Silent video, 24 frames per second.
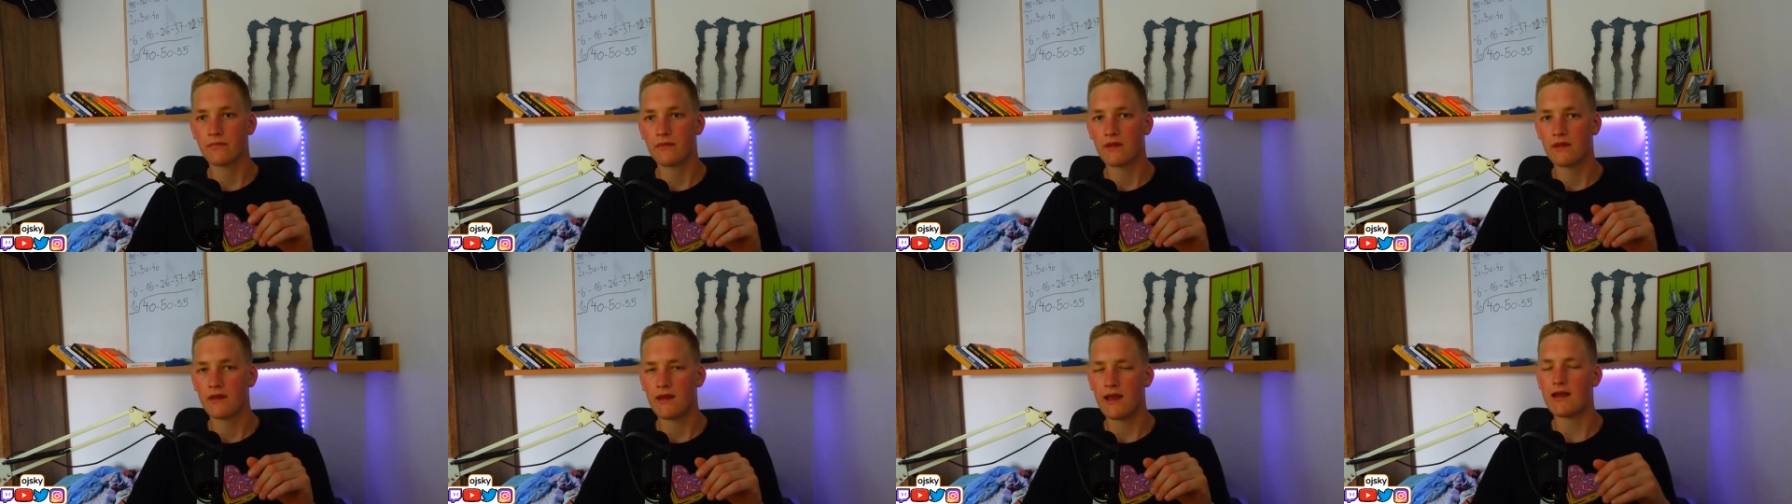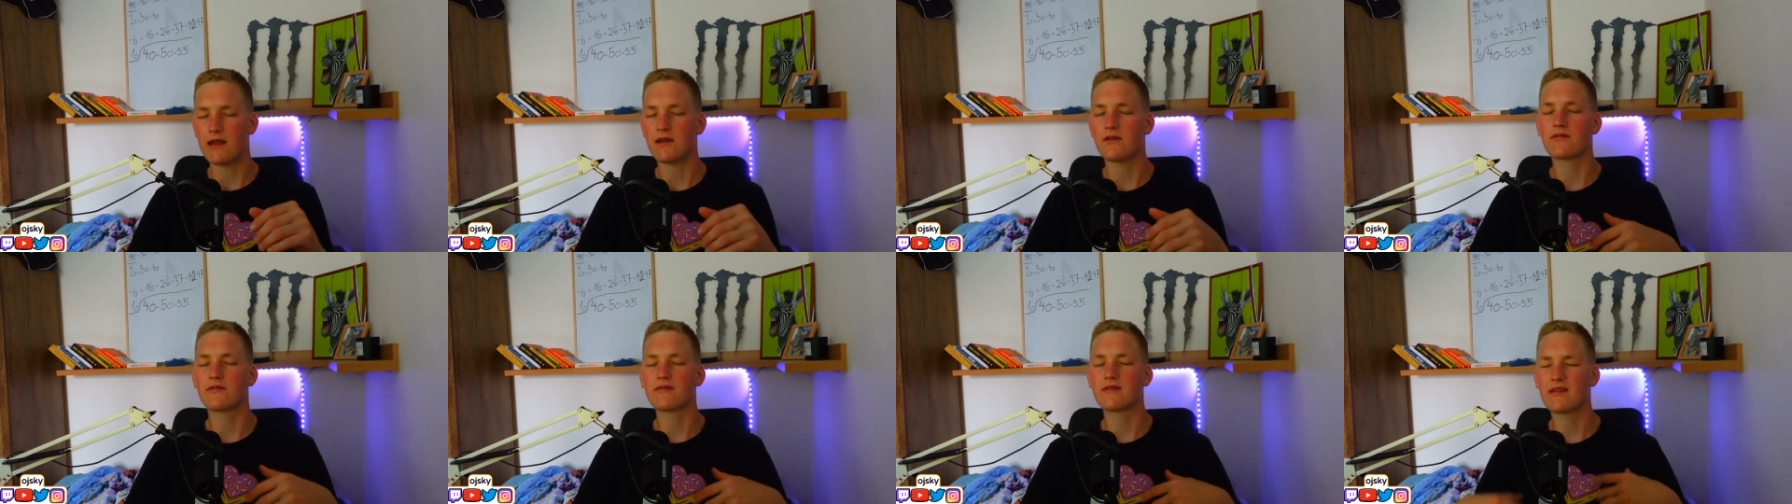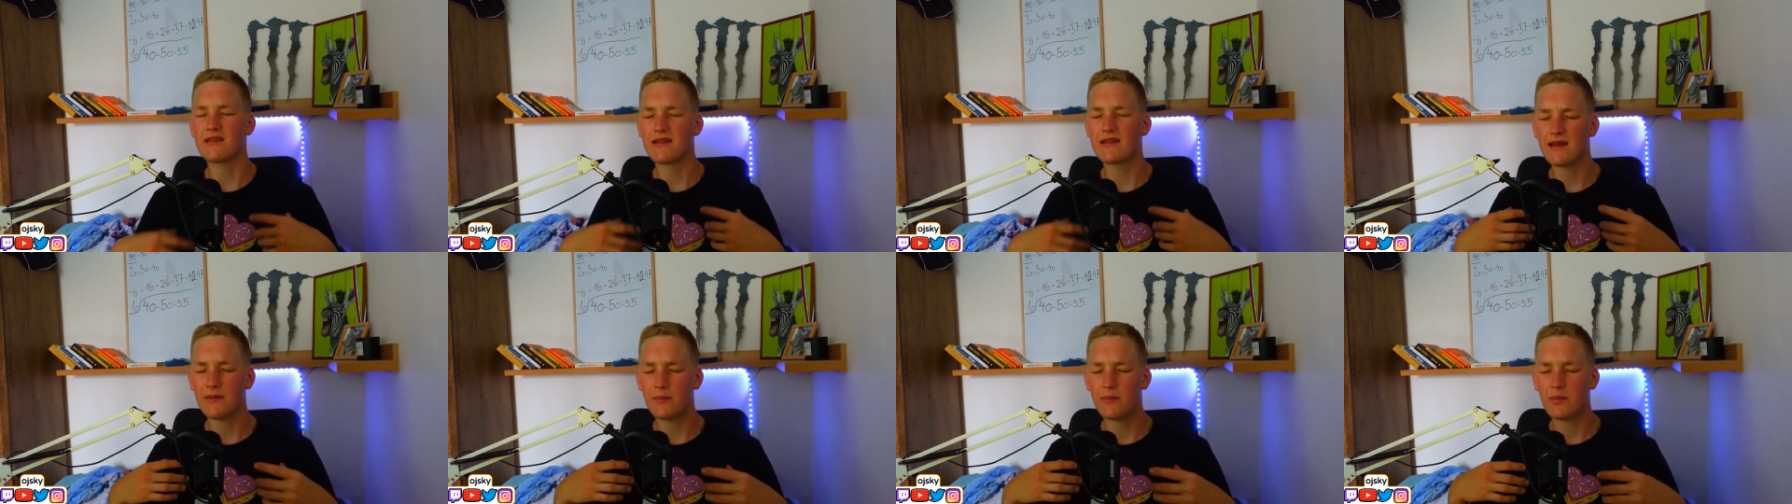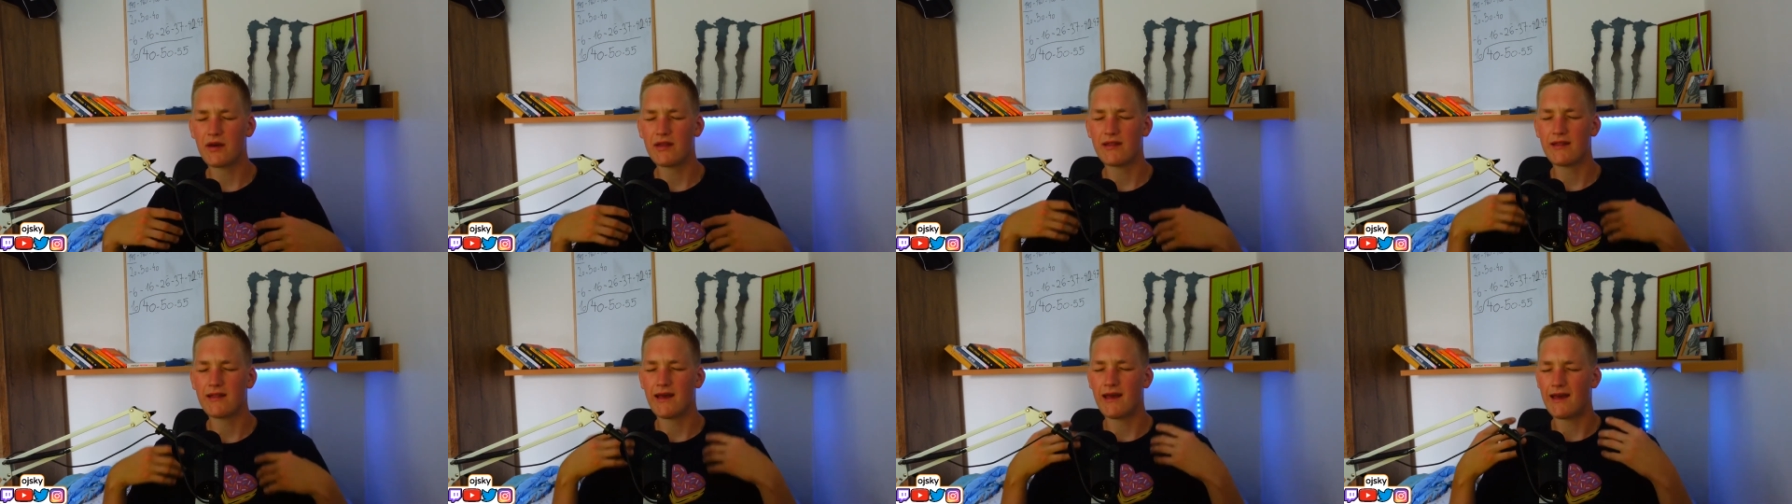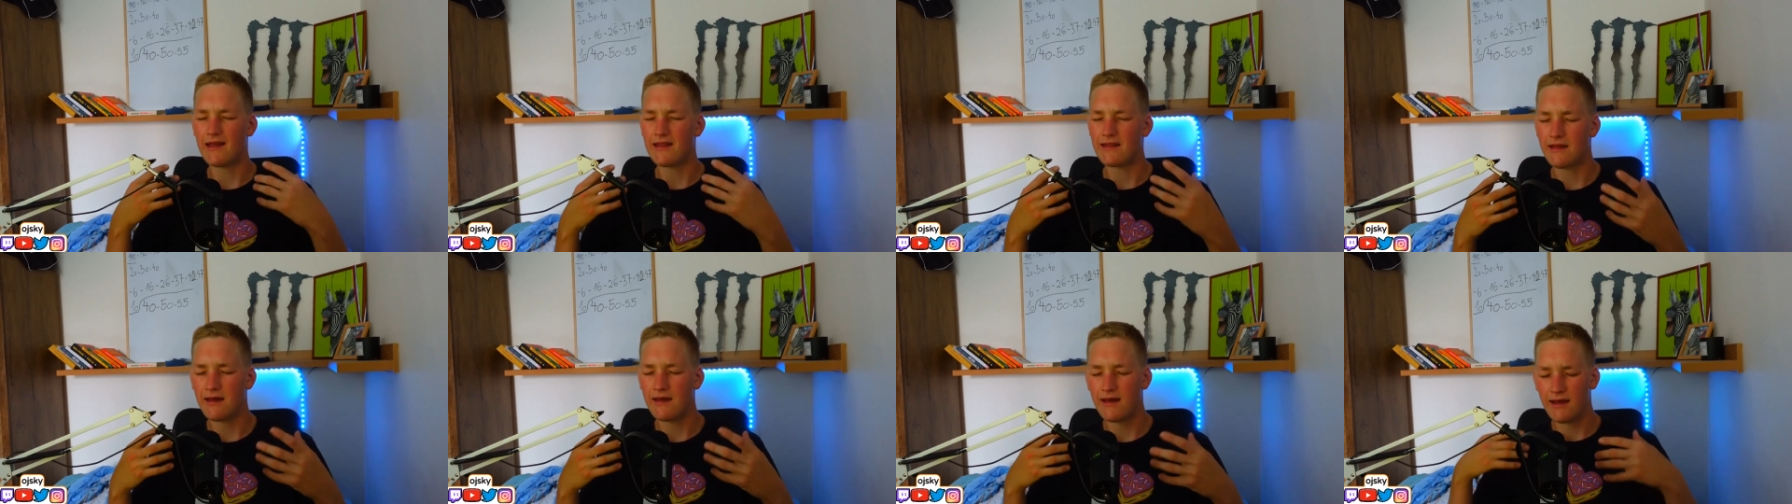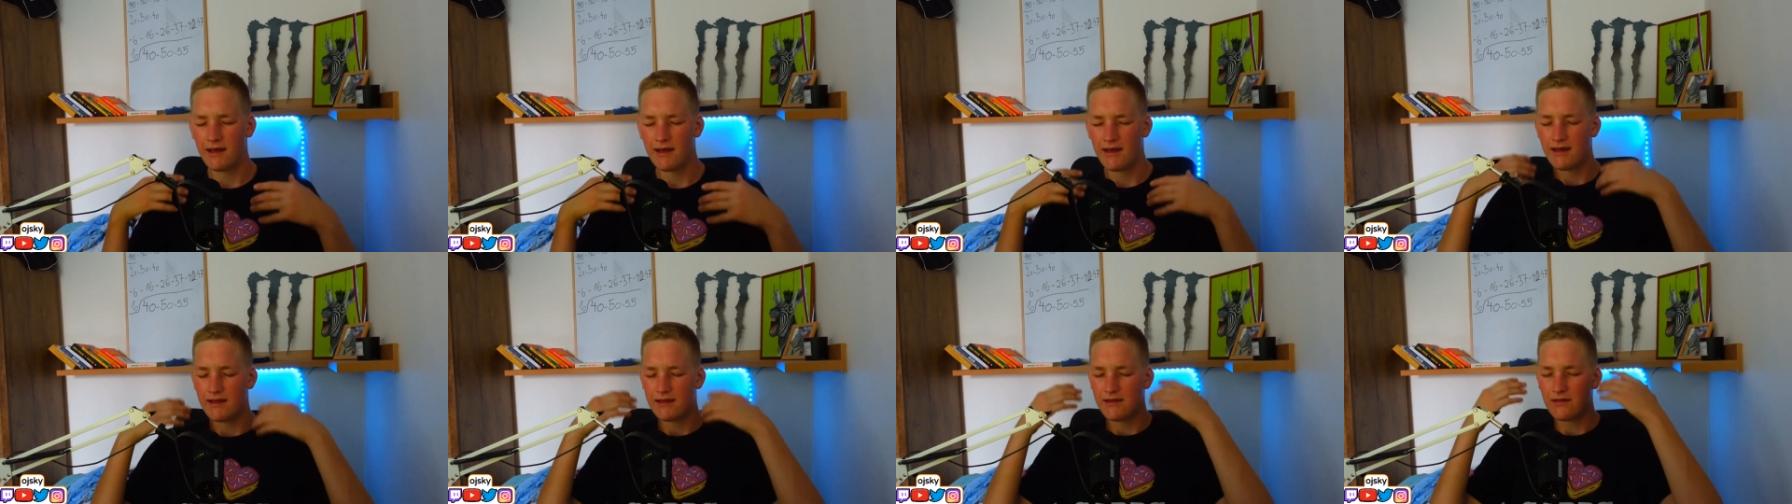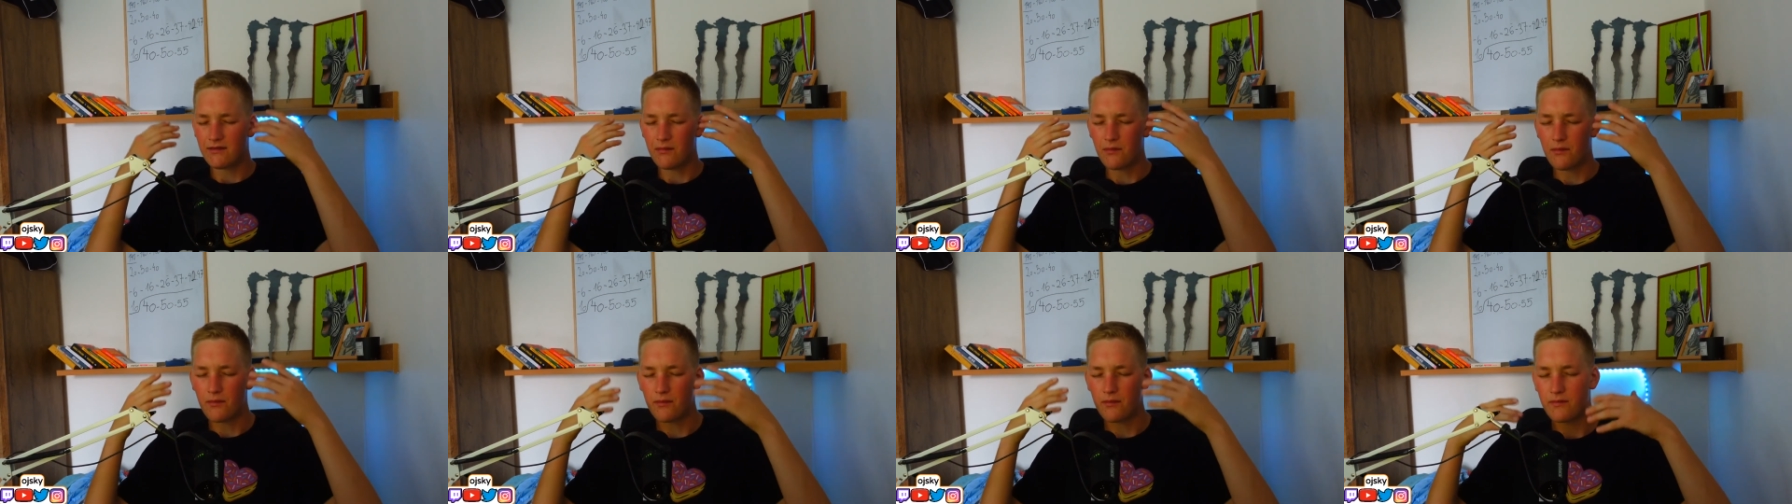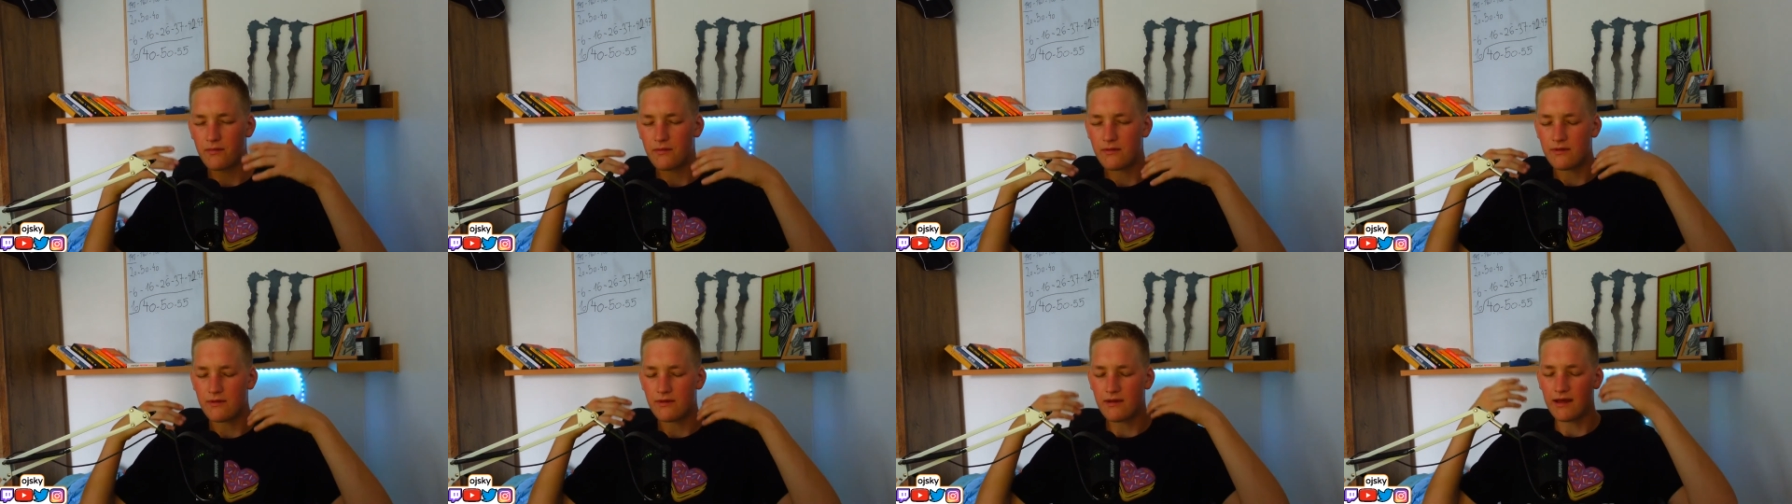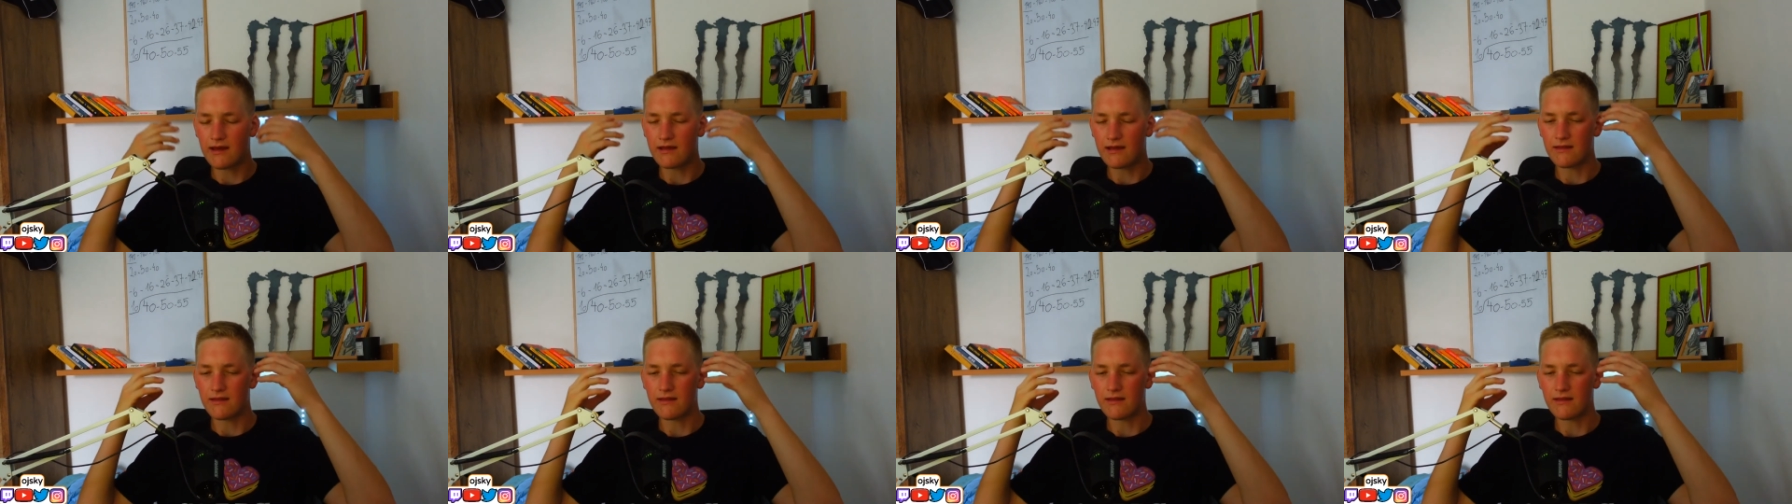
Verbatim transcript: And you are sleeping, and the, like